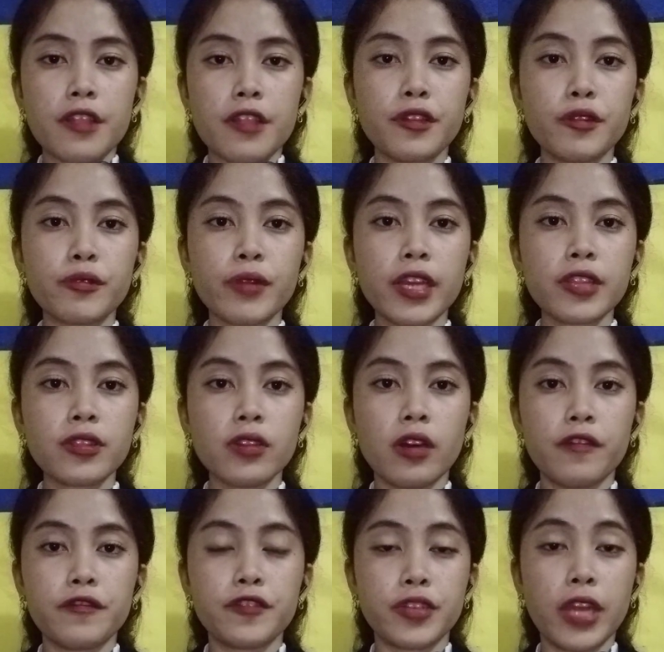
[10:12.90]
The rate
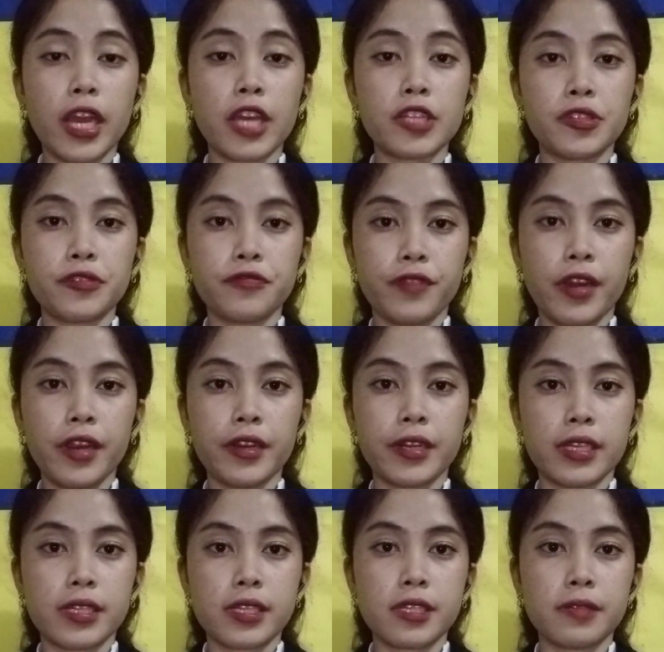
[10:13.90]
of change
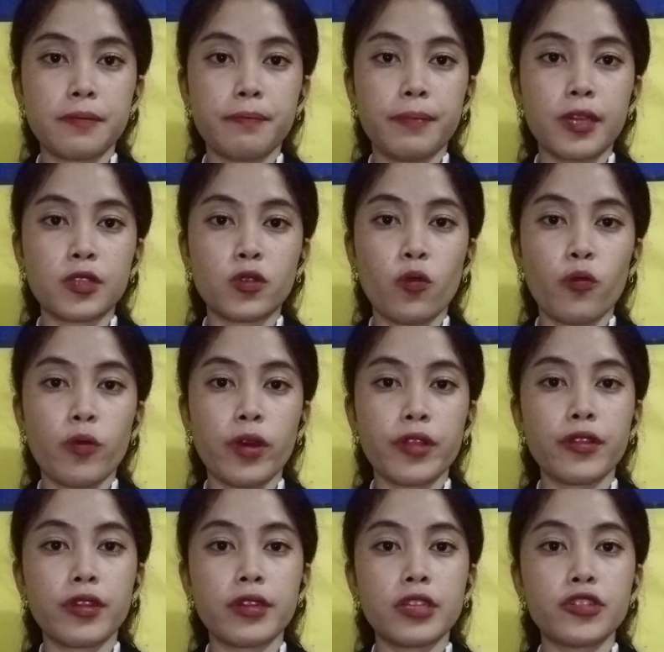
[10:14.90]
varies, but
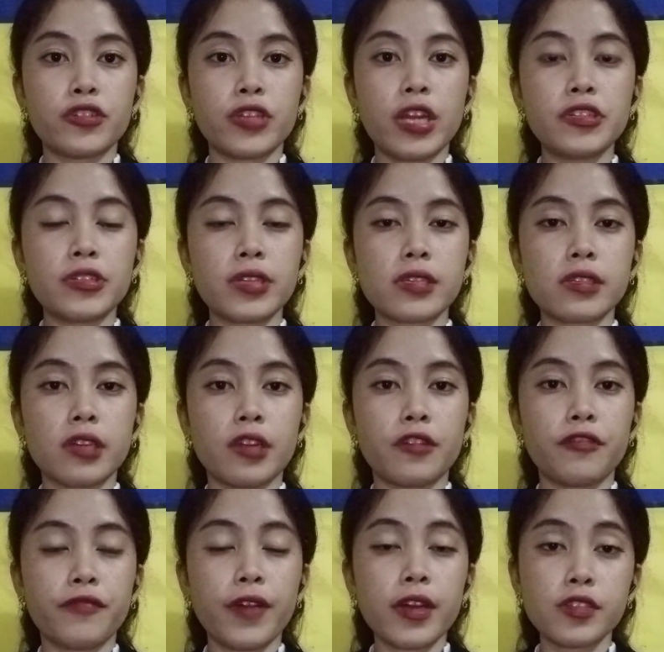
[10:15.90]
whether the changes
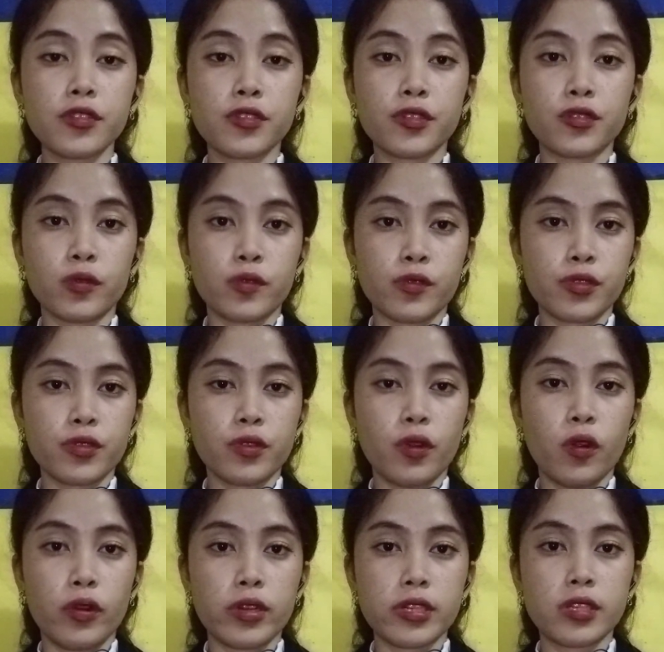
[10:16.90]
are faster
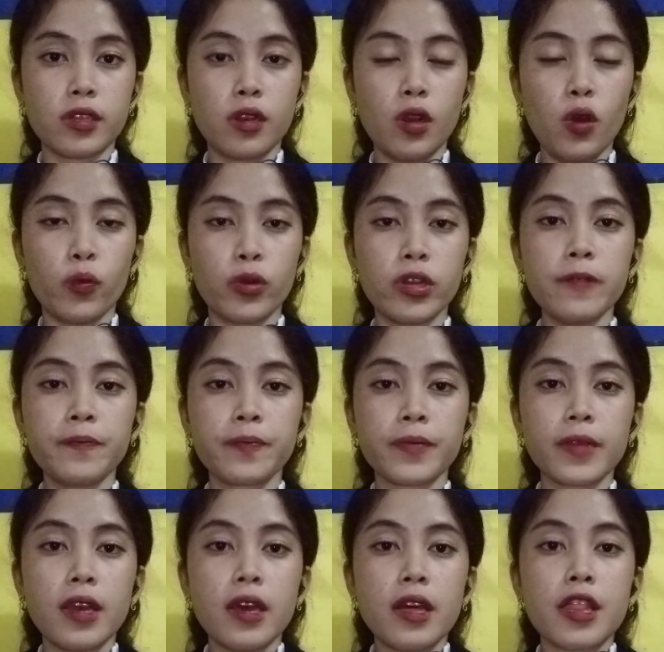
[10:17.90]
or slower,
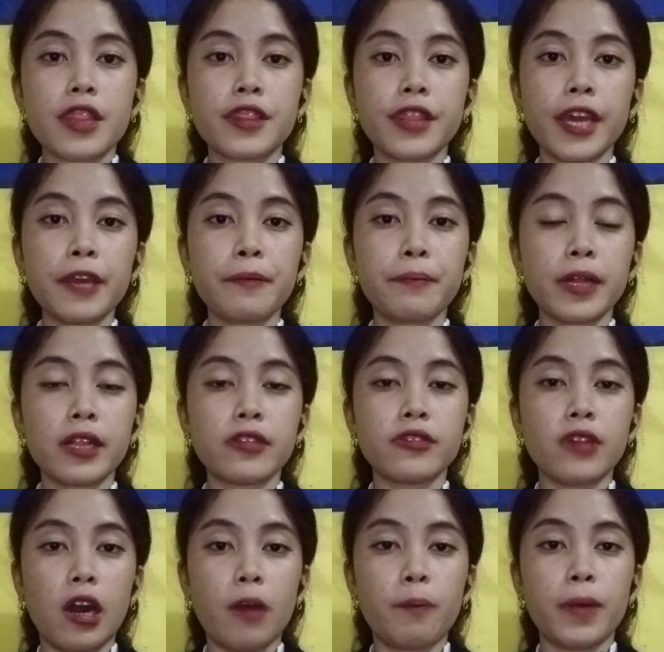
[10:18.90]
they
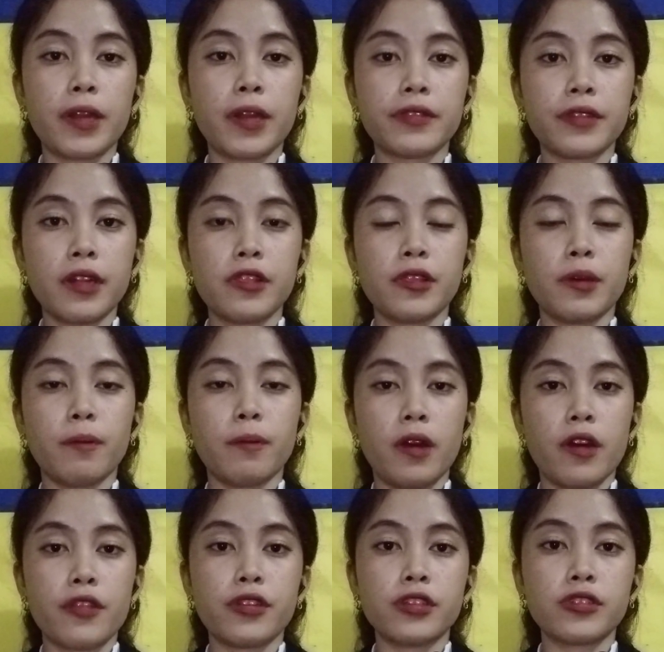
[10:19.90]
build up until the
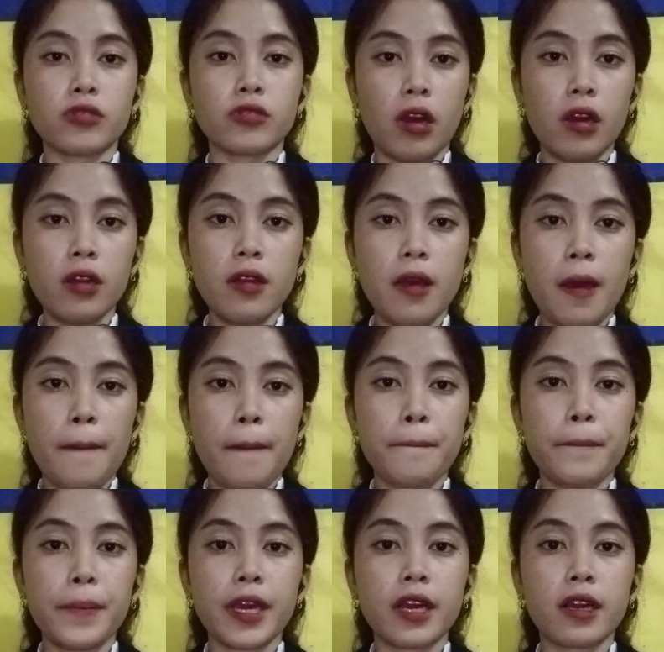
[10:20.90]
mother tongue
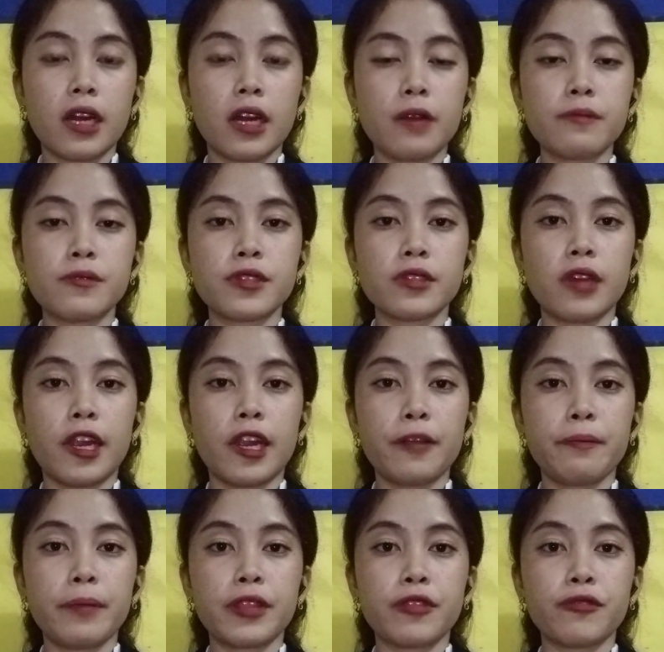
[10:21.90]
becomes
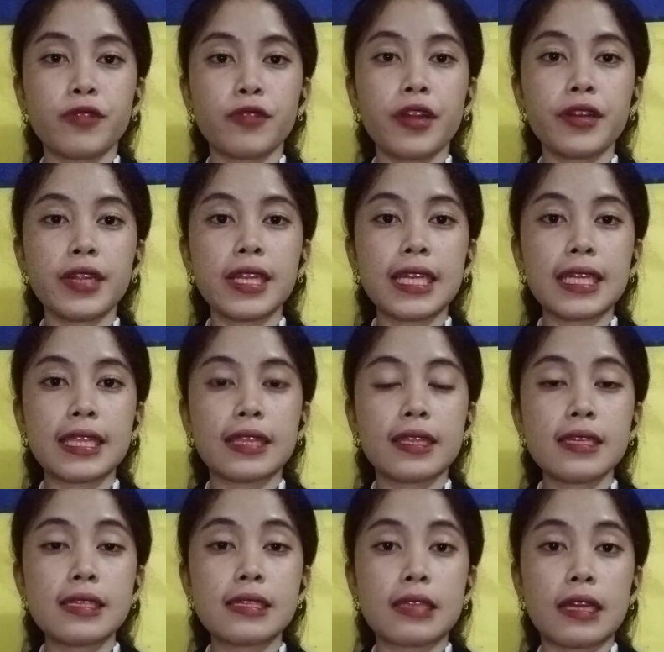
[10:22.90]
arbitrarily
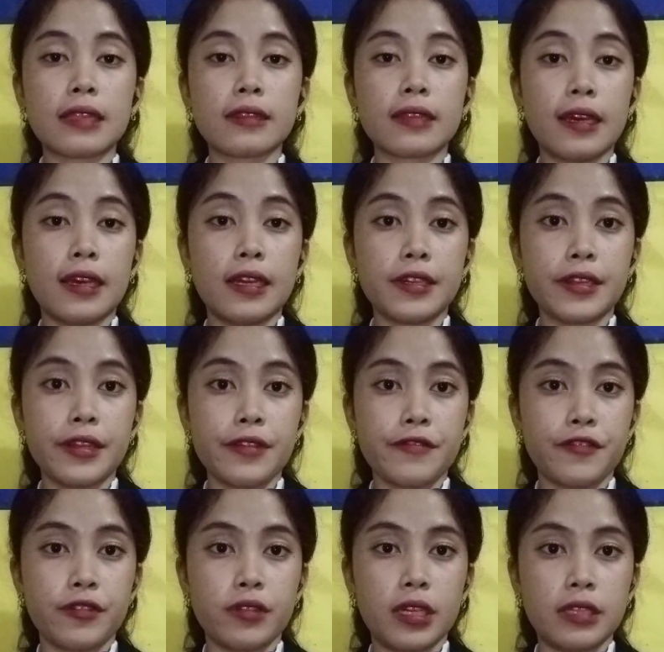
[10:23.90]
distant and
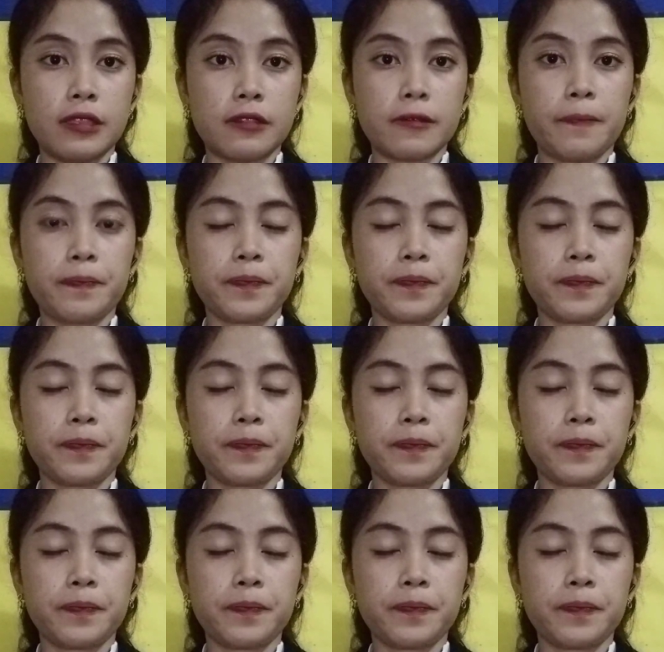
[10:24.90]
different.